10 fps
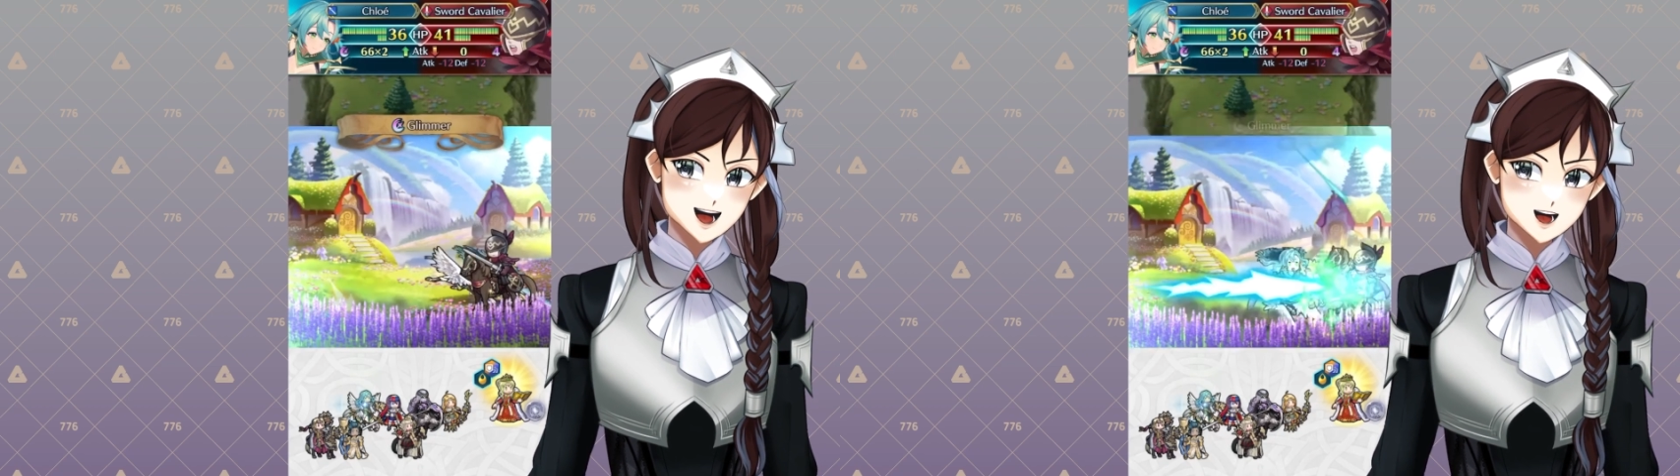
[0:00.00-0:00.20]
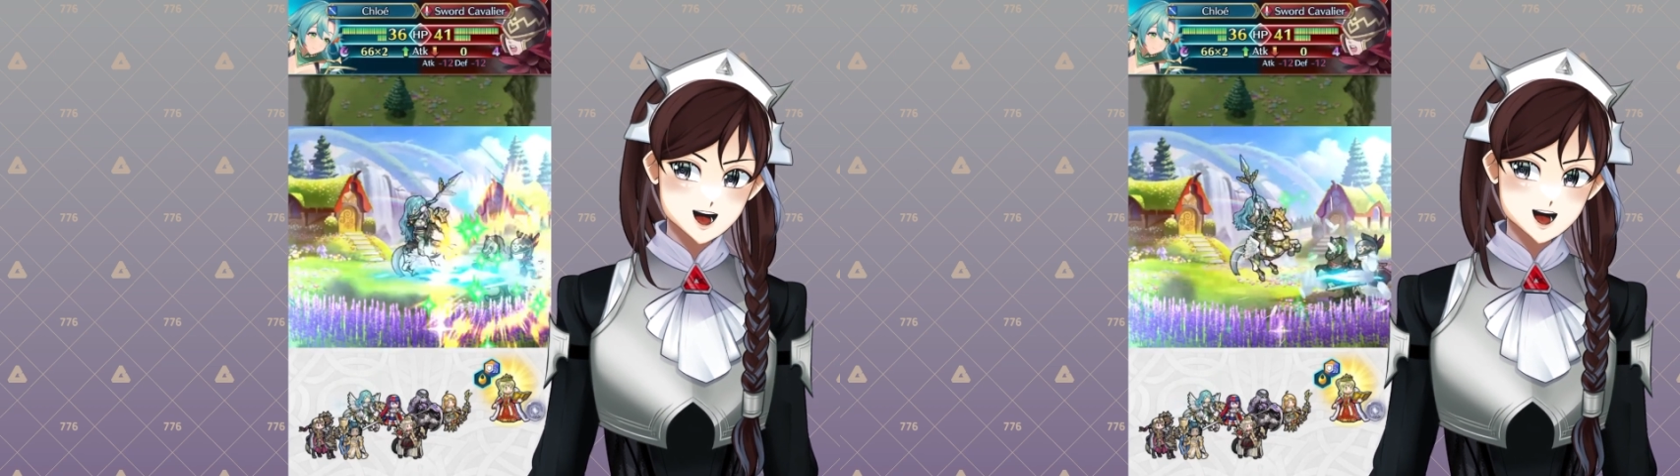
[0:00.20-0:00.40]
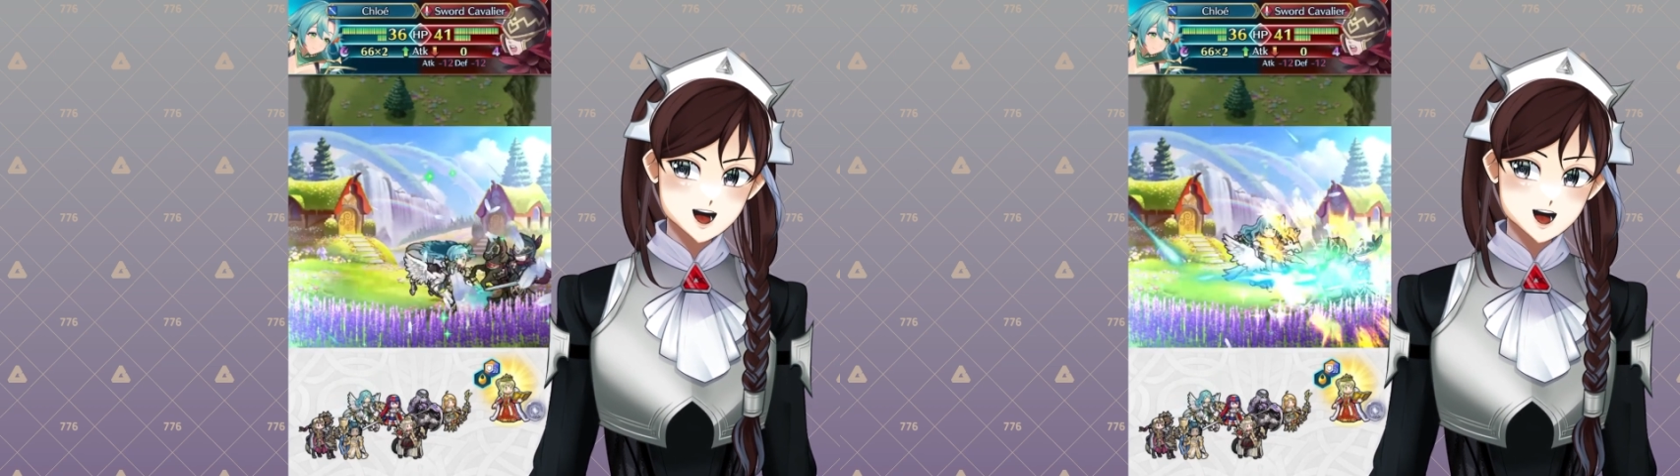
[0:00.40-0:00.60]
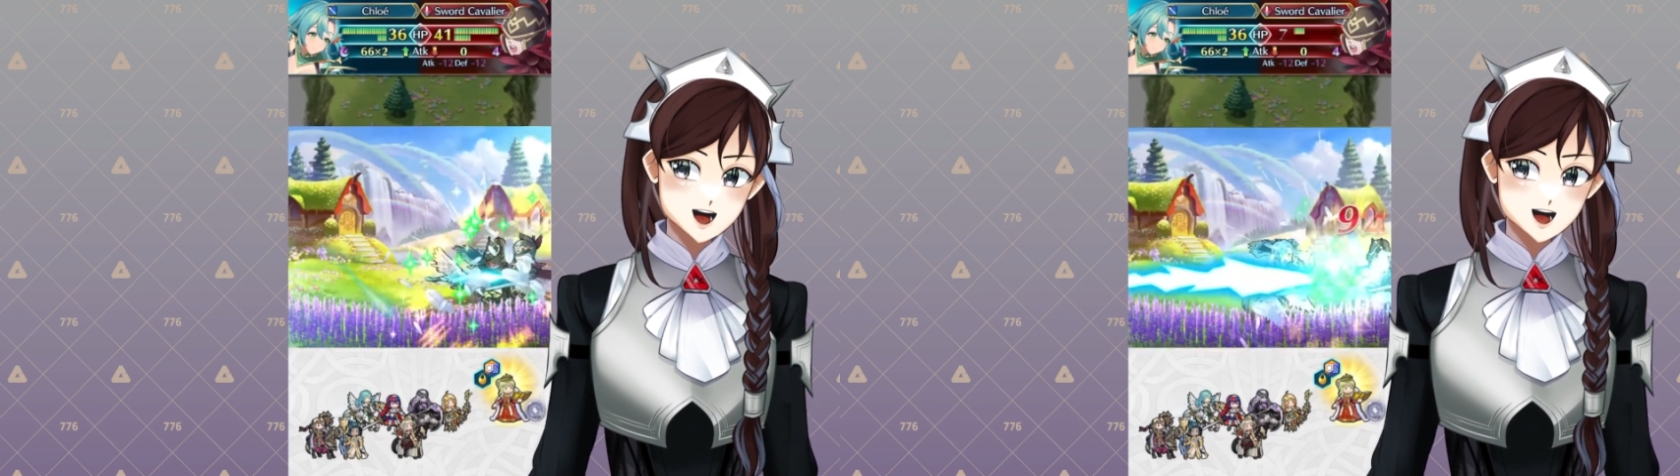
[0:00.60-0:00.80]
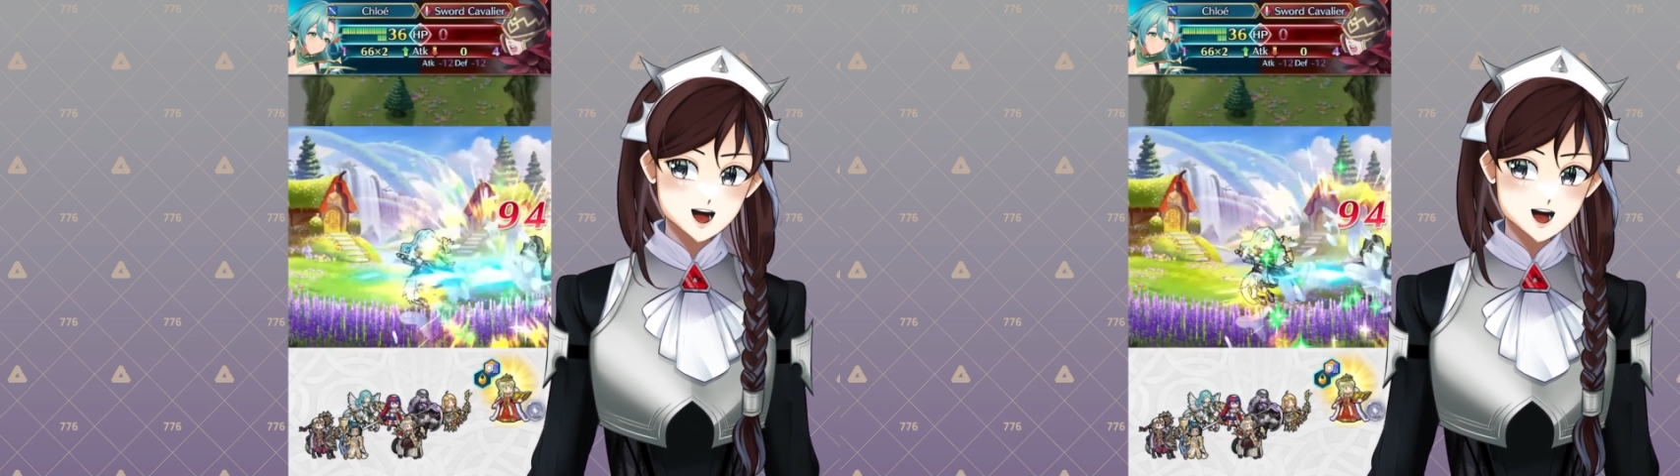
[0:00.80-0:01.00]
have
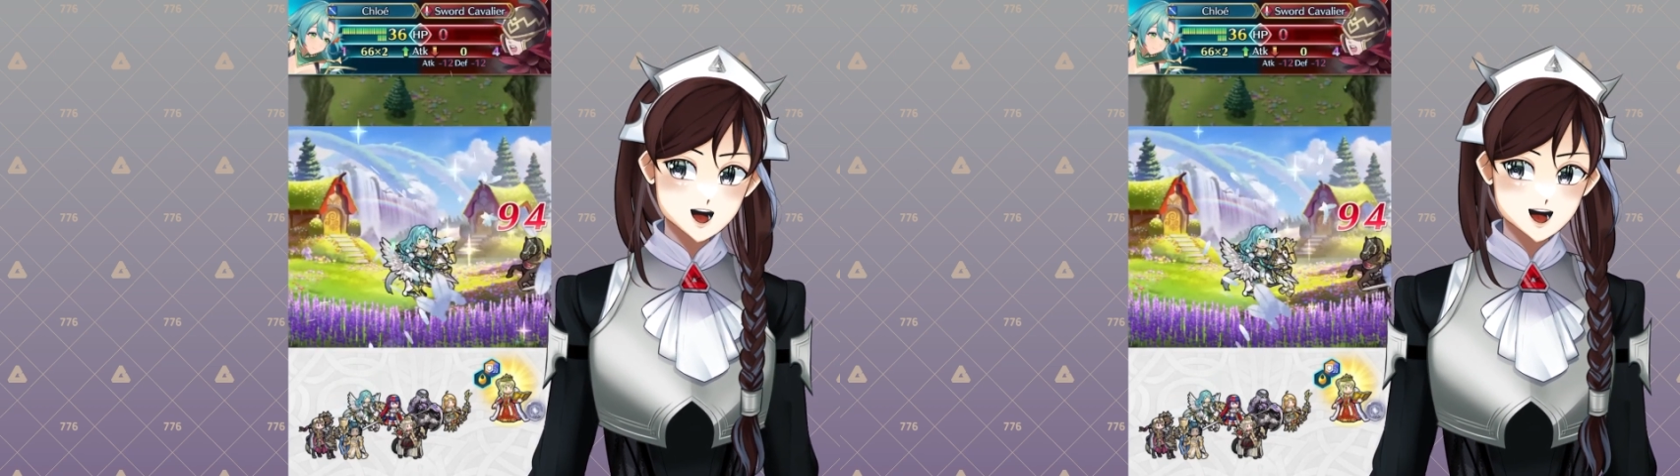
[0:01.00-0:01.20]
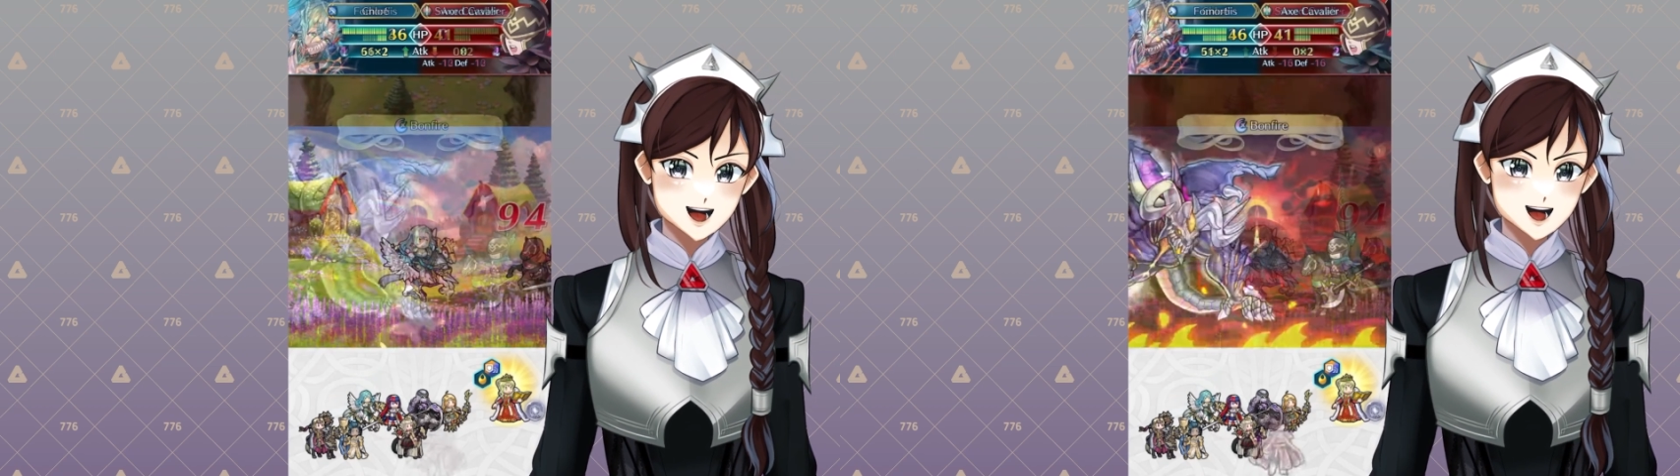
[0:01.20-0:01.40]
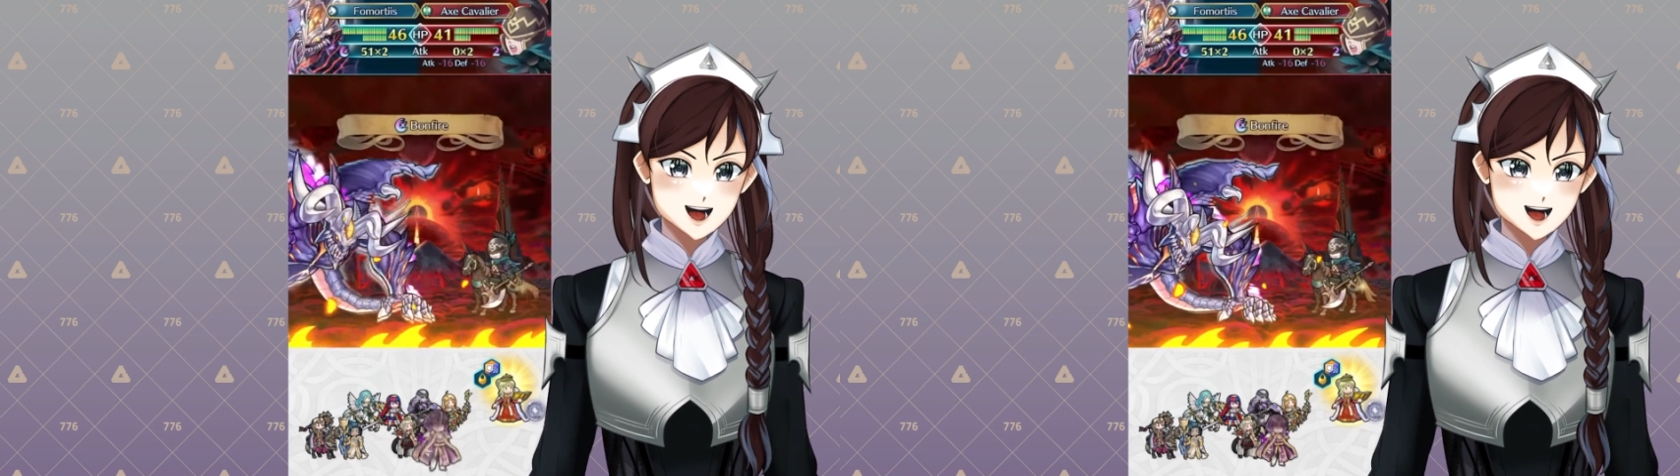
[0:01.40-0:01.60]
Chloe,